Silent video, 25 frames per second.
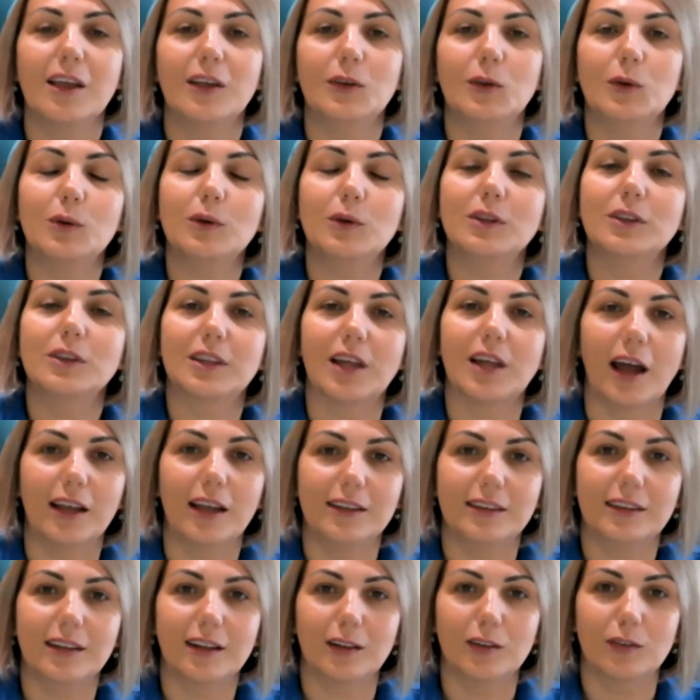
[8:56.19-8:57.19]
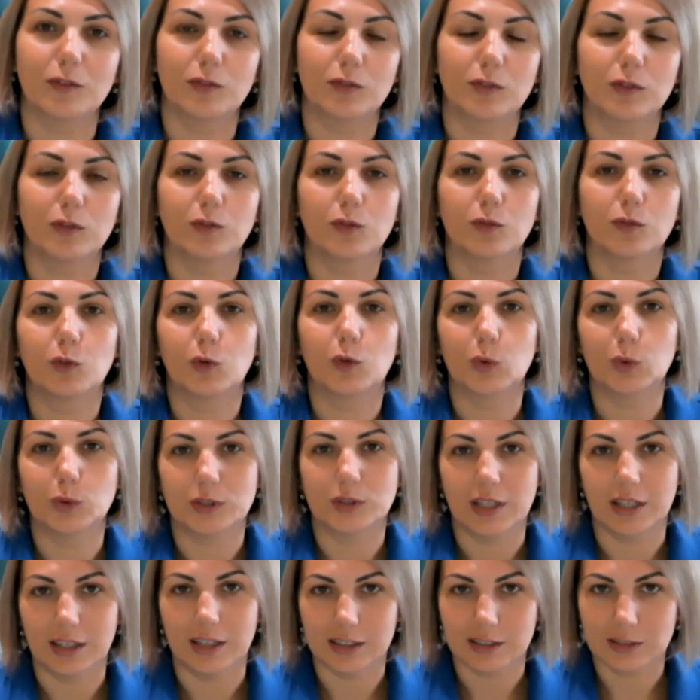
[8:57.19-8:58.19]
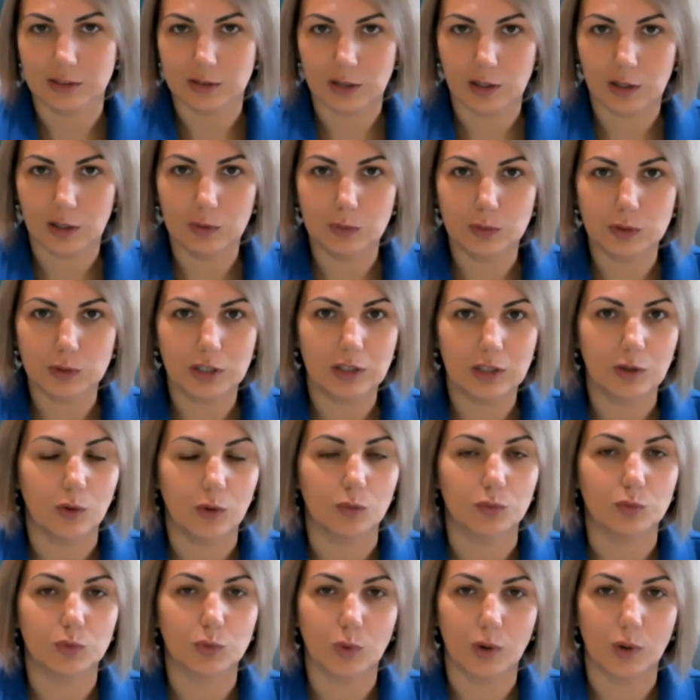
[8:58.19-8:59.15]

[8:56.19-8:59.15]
you're entitled to the exclusion of